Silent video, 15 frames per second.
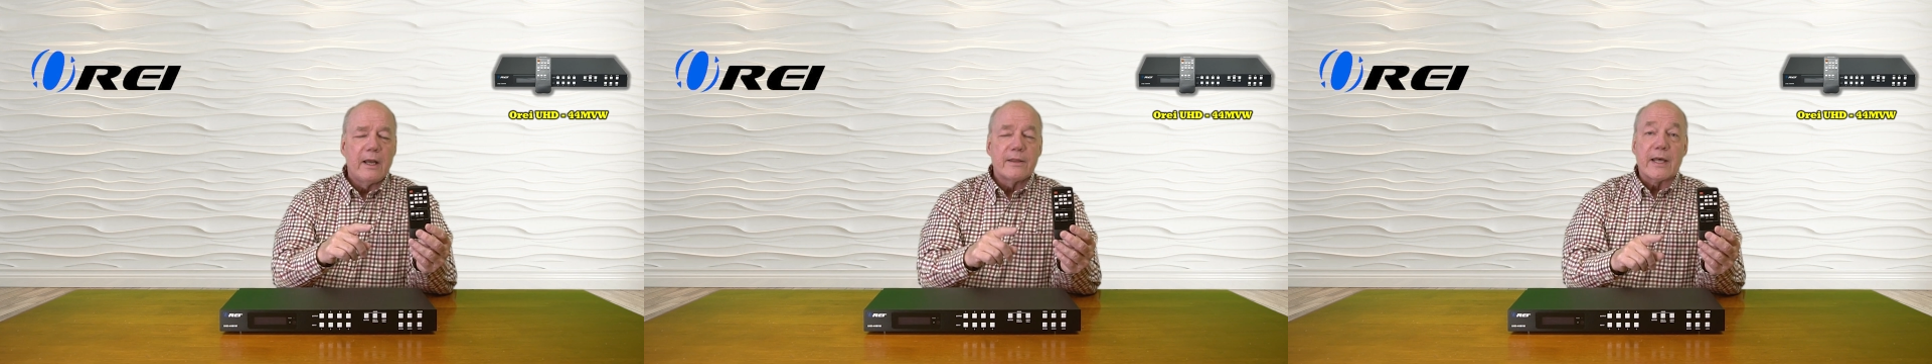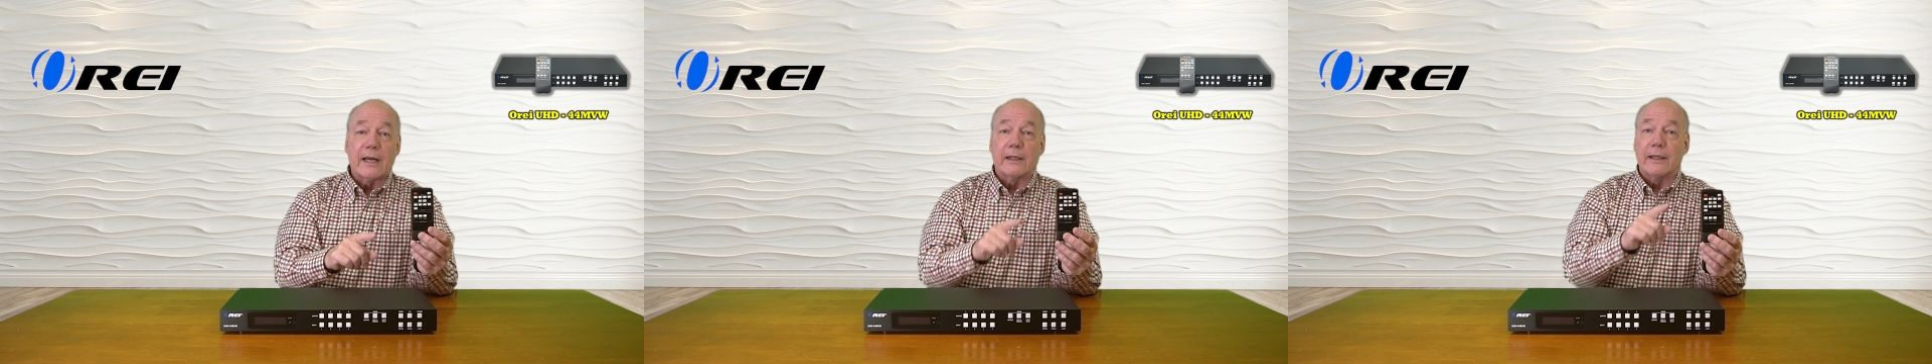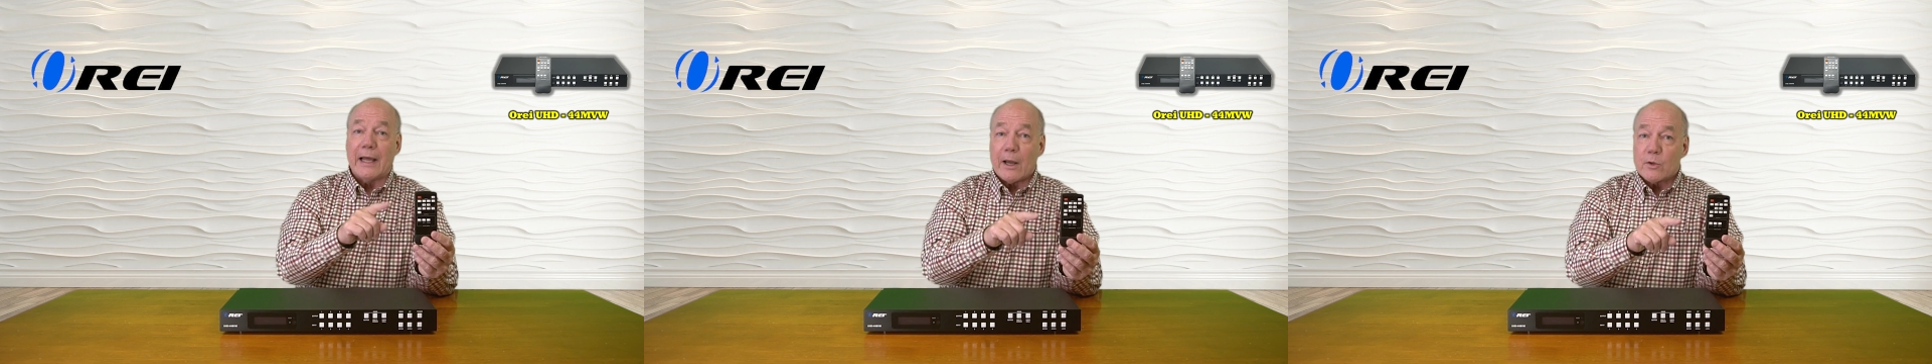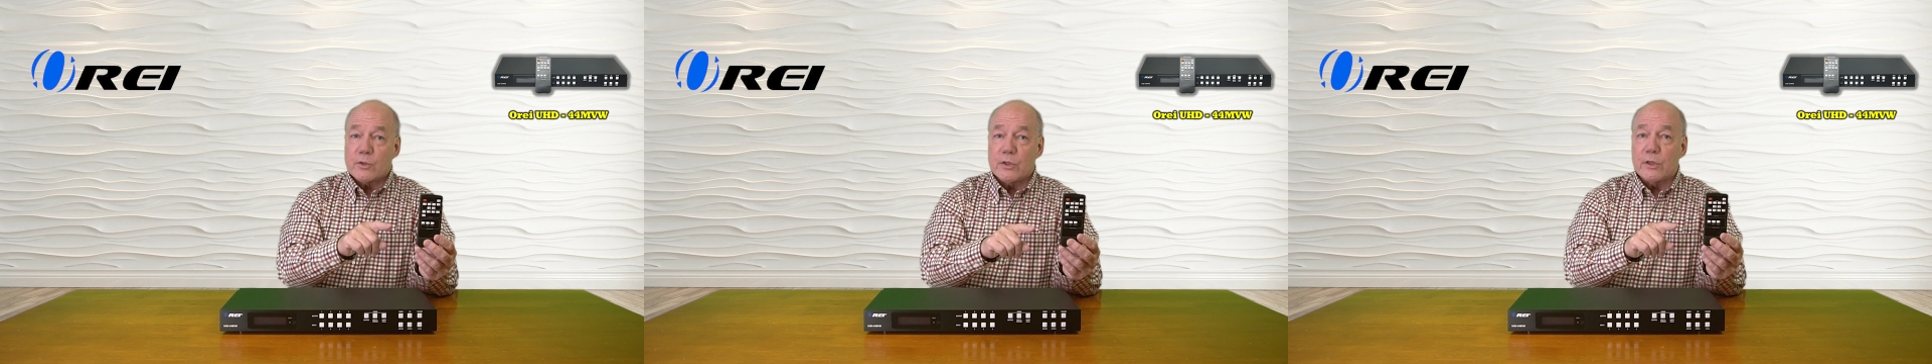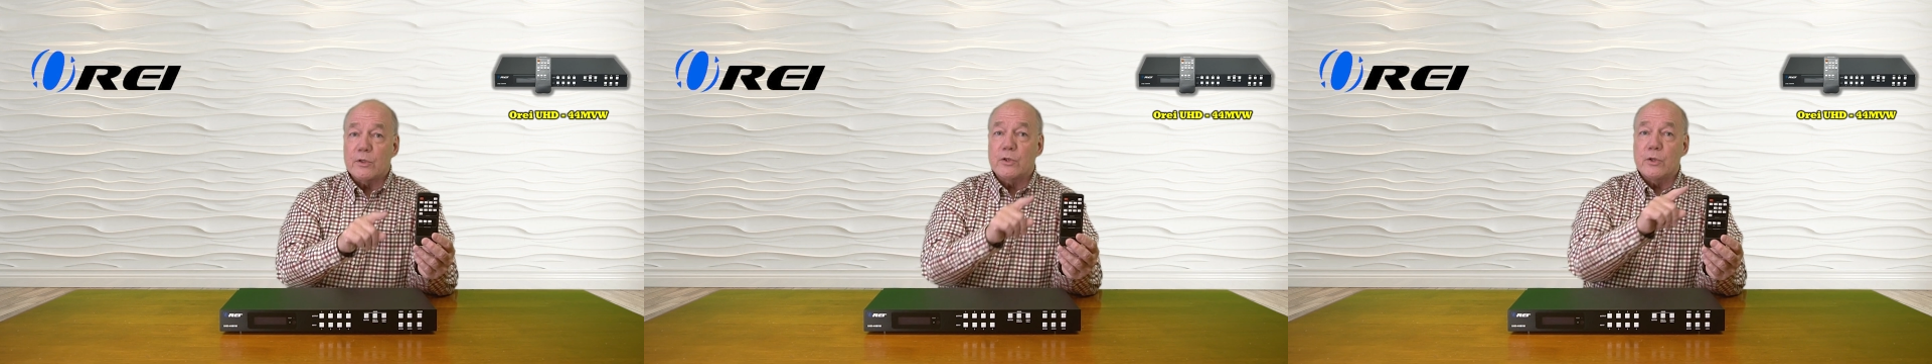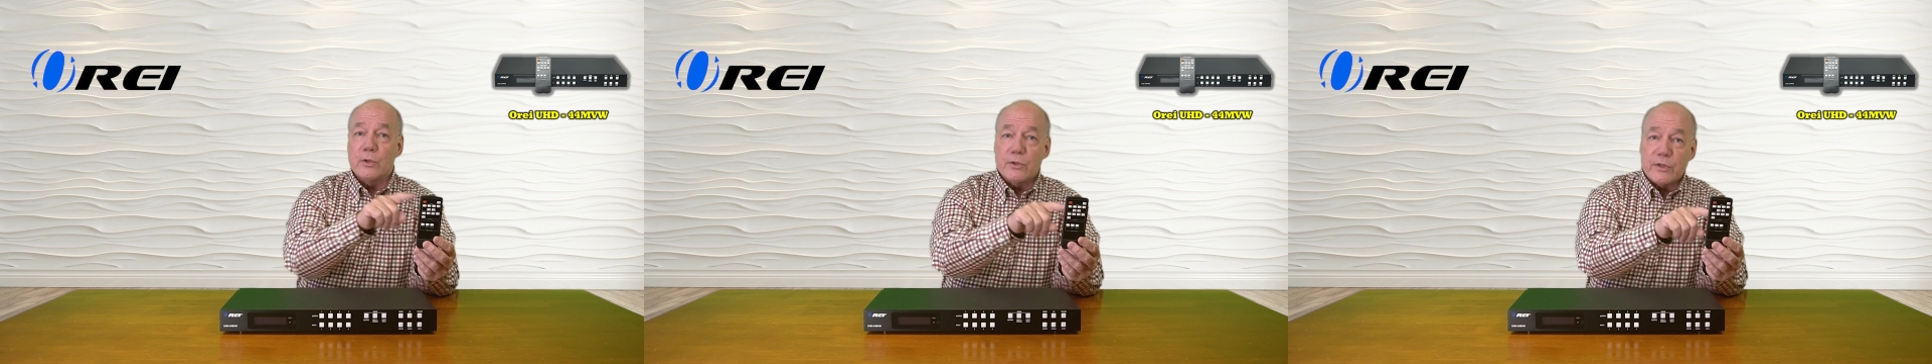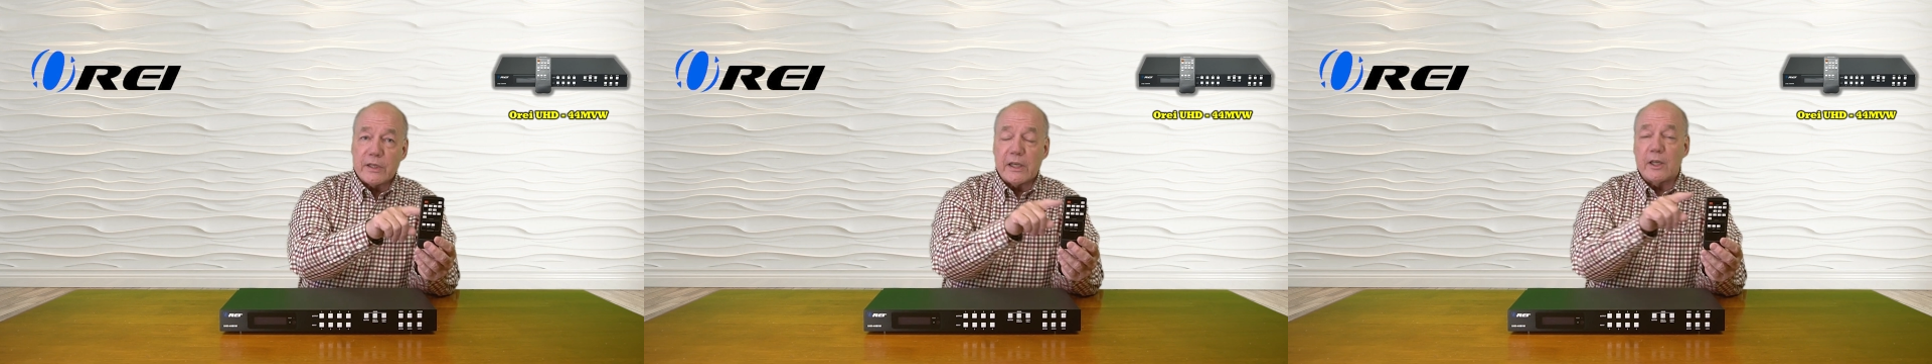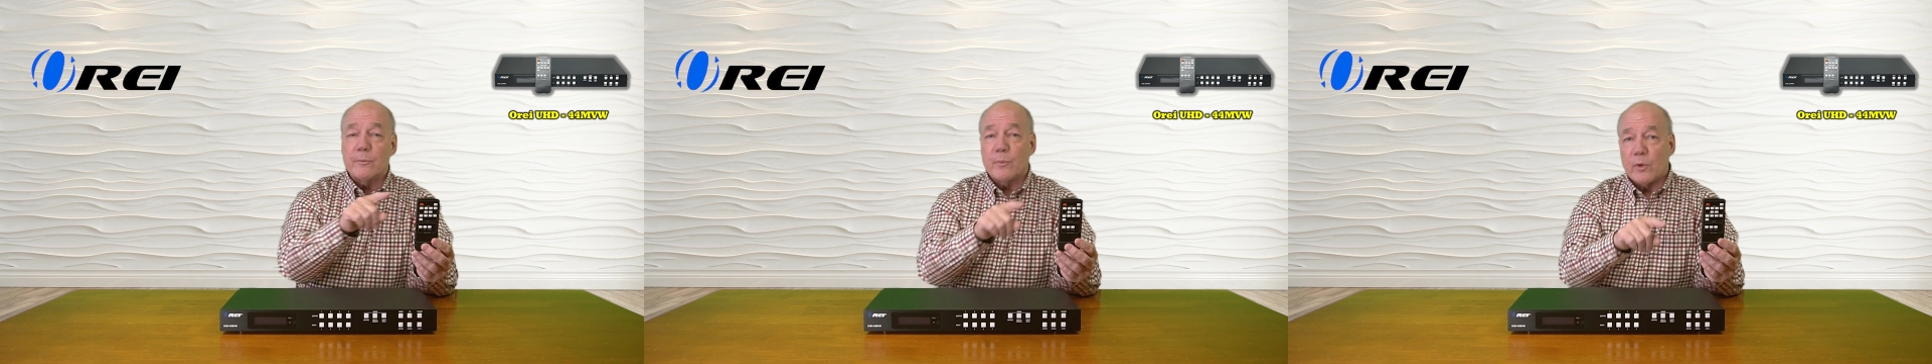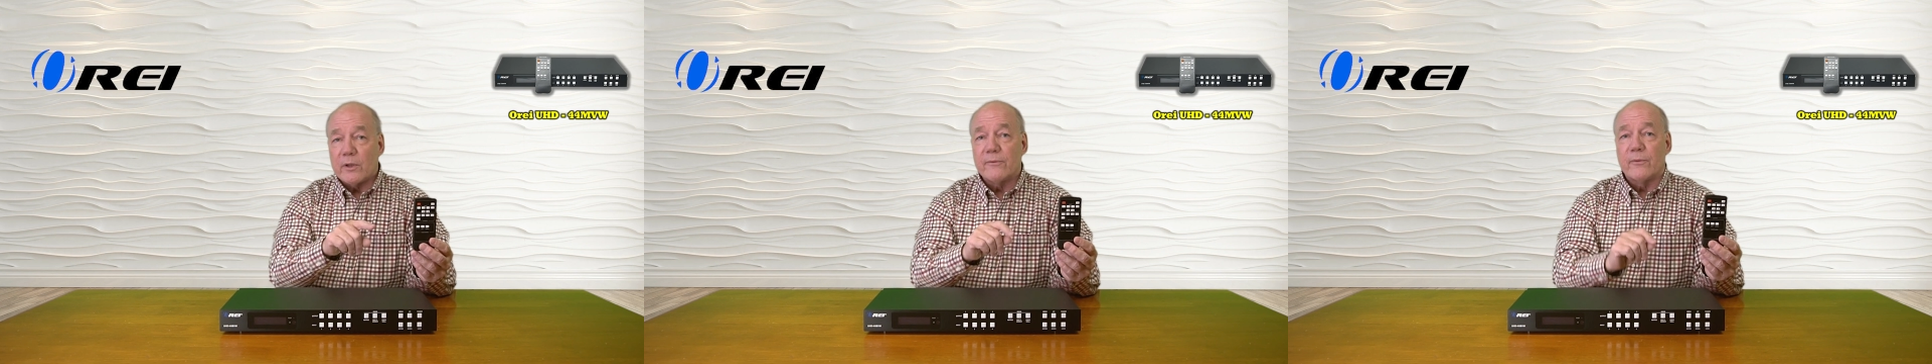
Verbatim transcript: that allows you to choose the input